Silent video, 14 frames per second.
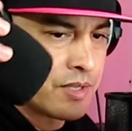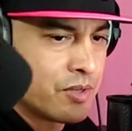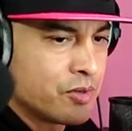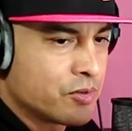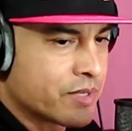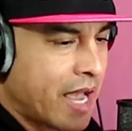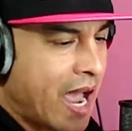to
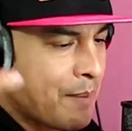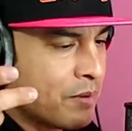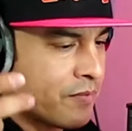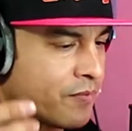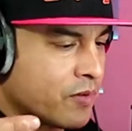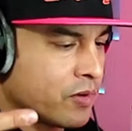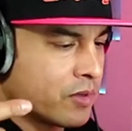use. I
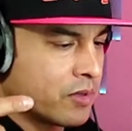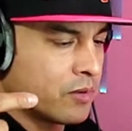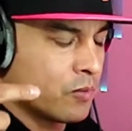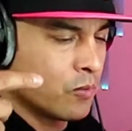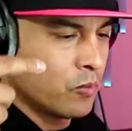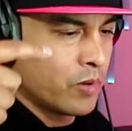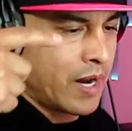
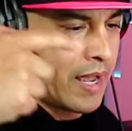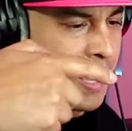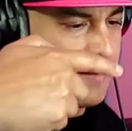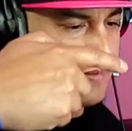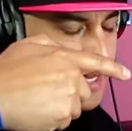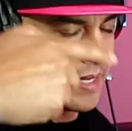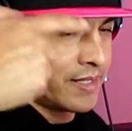prefer what I
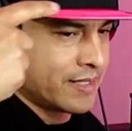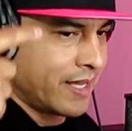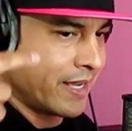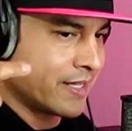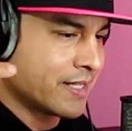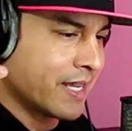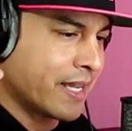have, like
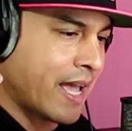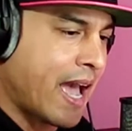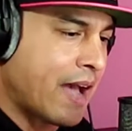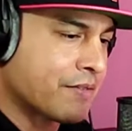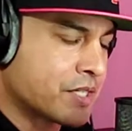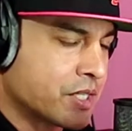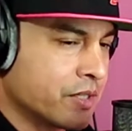it's like a
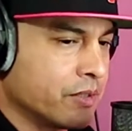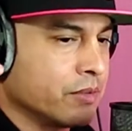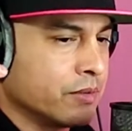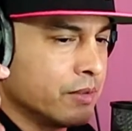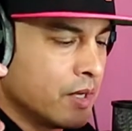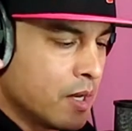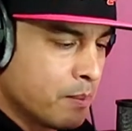half
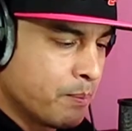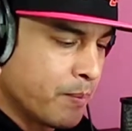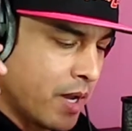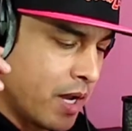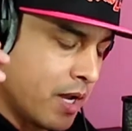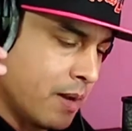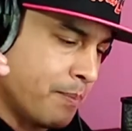shield
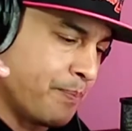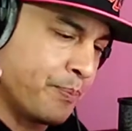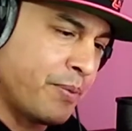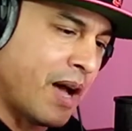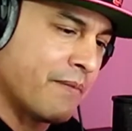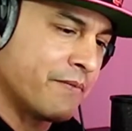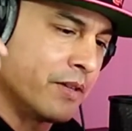
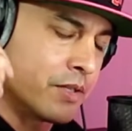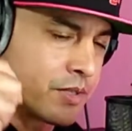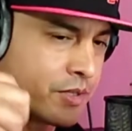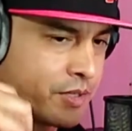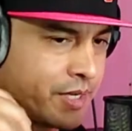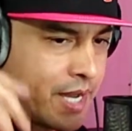pop filter.